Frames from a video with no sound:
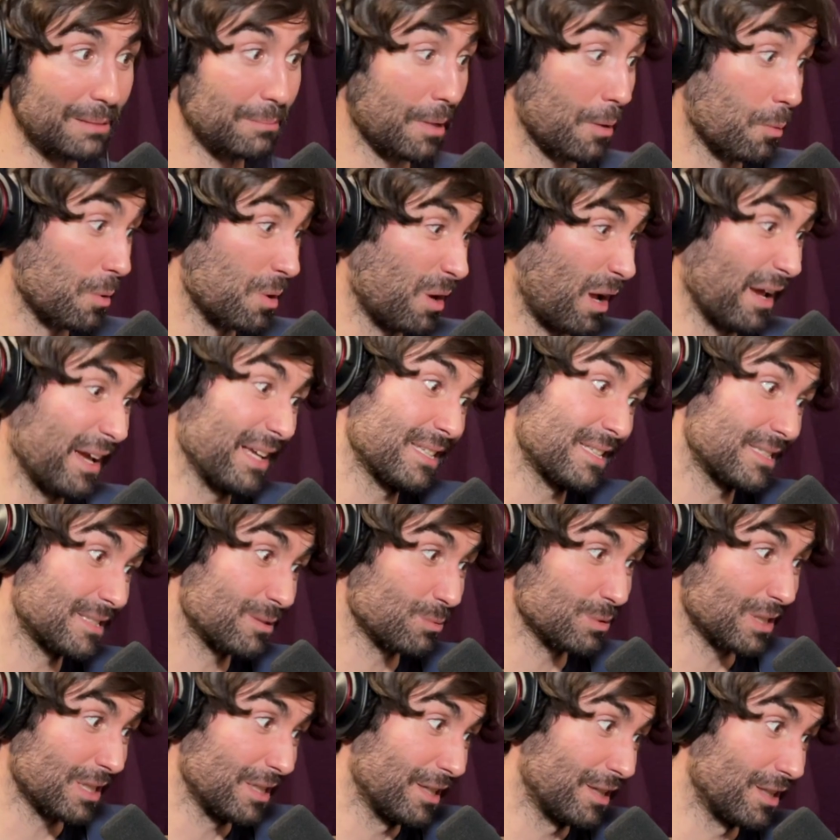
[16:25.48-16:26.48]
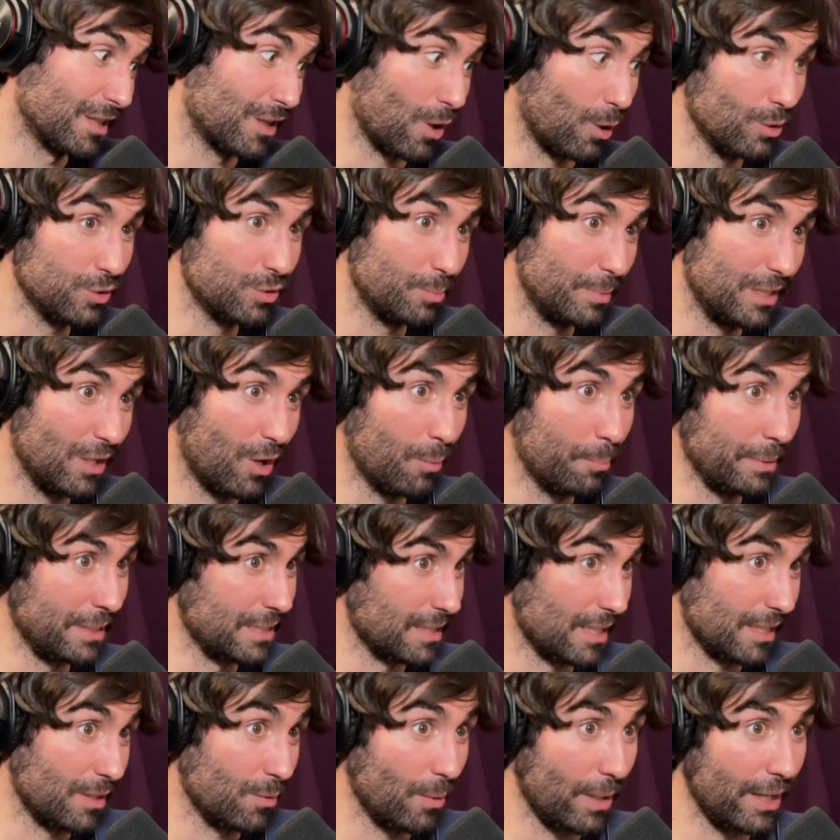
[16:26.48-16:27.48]
like, well, I guess it was a little cold to be
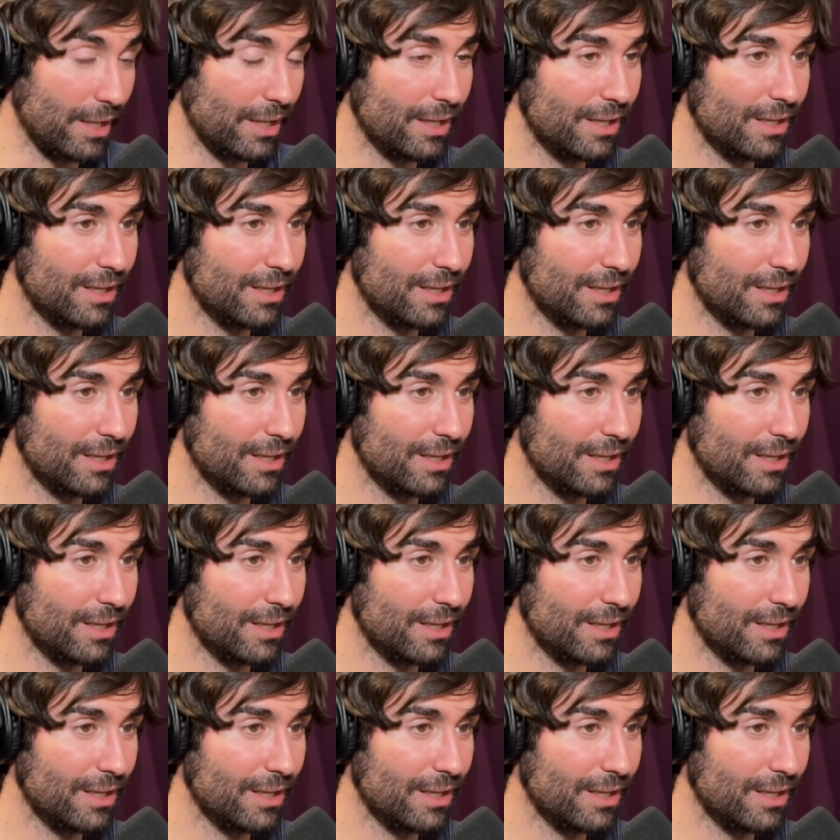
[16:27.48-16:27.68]
opened anyway.